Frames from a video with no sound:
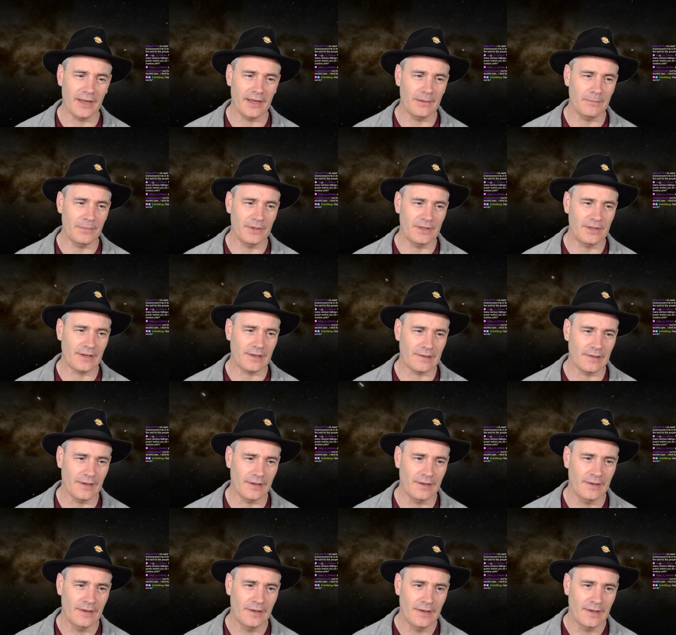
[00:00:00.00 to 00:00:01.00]
in
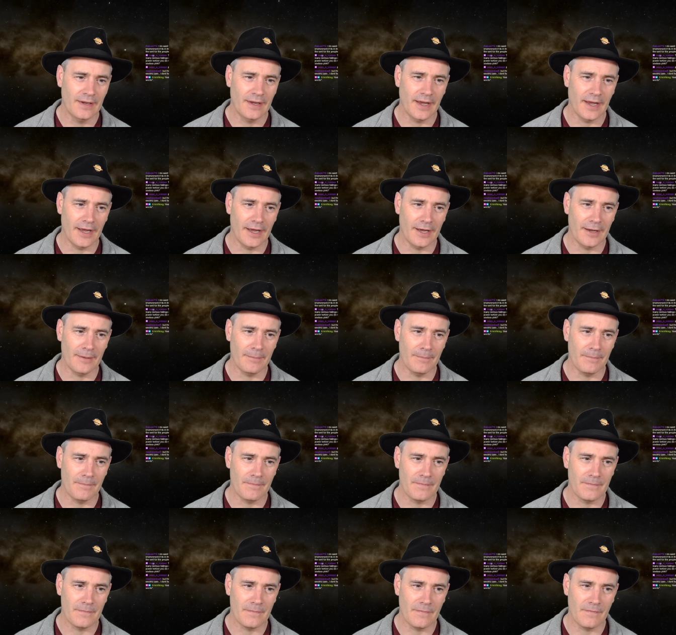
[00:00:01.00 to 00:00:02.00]
particular,
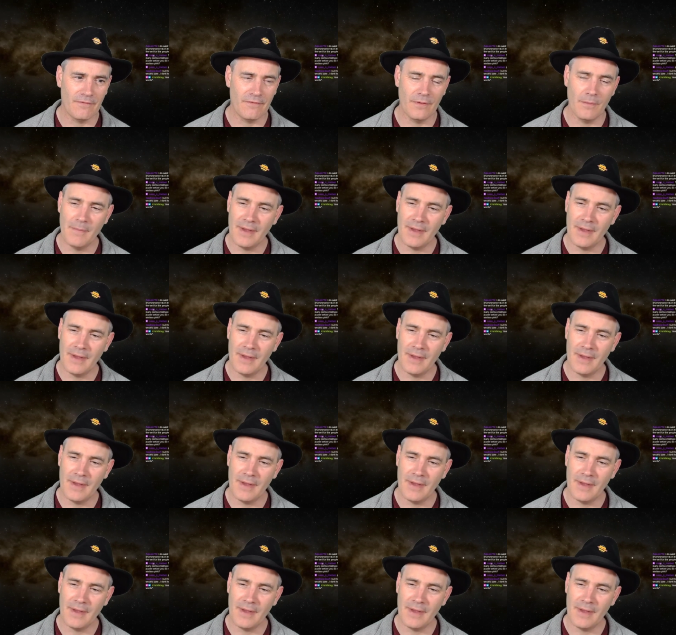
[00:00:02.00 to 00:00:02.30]
for